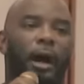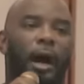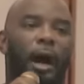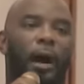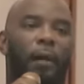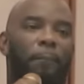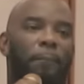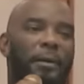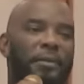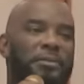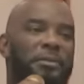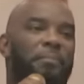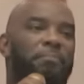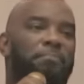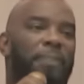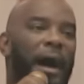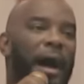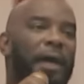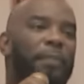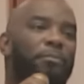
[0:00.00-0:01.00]
But the
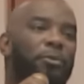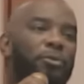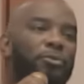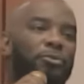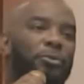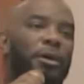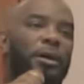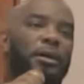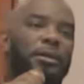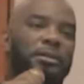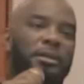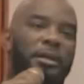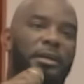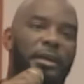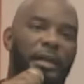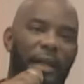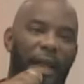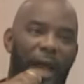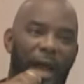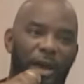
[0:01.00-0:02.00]
Bible
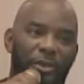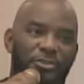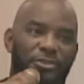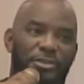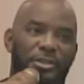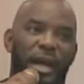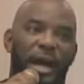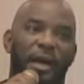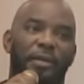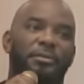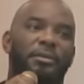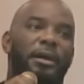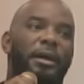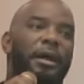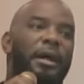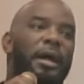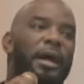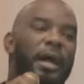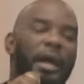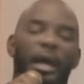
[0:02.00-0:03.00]
declares that
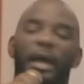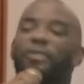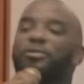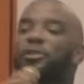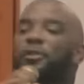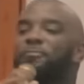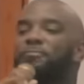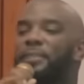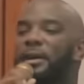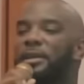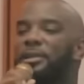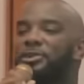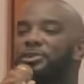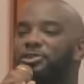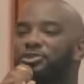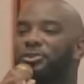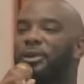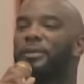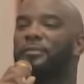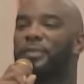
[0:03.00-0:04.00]
in the
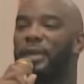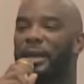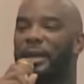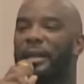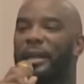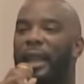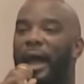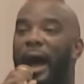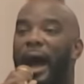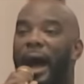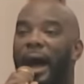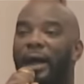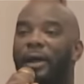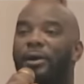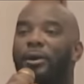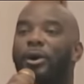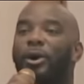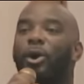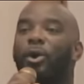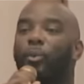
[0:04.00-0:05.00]
ministry of Eli
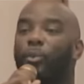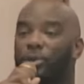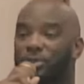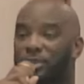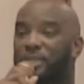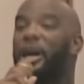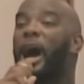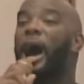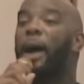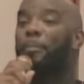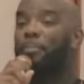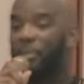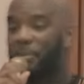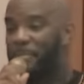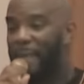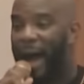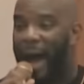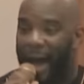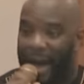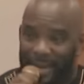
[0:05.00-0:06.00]
was
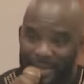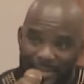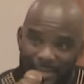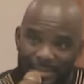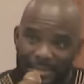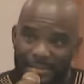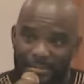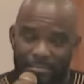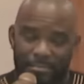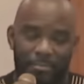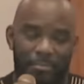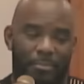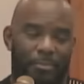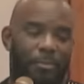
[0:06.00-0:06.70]
compromise.